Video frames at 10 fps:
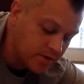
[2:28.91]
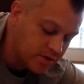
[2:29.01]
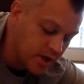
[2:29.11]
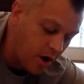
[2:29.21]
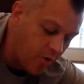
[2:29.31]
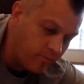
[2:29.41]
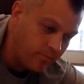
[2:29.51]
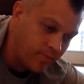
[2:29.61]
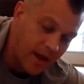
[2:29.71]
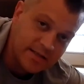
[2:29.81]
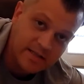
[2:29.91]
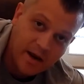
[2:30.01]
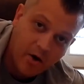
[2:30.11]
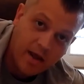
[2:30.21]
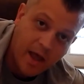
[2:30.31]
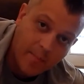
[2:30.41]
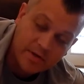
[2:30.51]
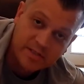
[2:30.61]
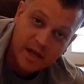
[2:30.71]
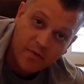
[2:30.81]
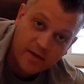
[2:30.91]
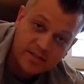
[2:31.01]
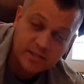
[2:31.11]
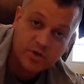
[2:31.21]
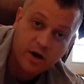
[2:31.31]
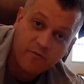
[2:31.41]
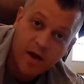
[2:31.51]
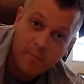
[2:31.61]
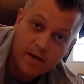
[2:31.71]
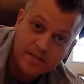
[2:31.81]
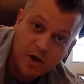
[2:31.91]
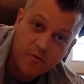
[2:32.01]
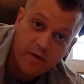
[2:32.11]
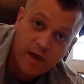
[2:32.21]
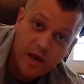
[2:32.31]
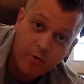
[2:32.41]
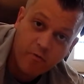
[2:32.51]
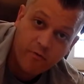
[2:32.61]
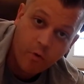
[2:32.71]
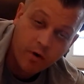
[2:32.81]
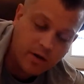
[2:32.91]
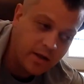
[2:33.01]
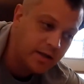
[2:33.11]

So I said, okay, I'm gonna sell this and try to find myself a Hero 4.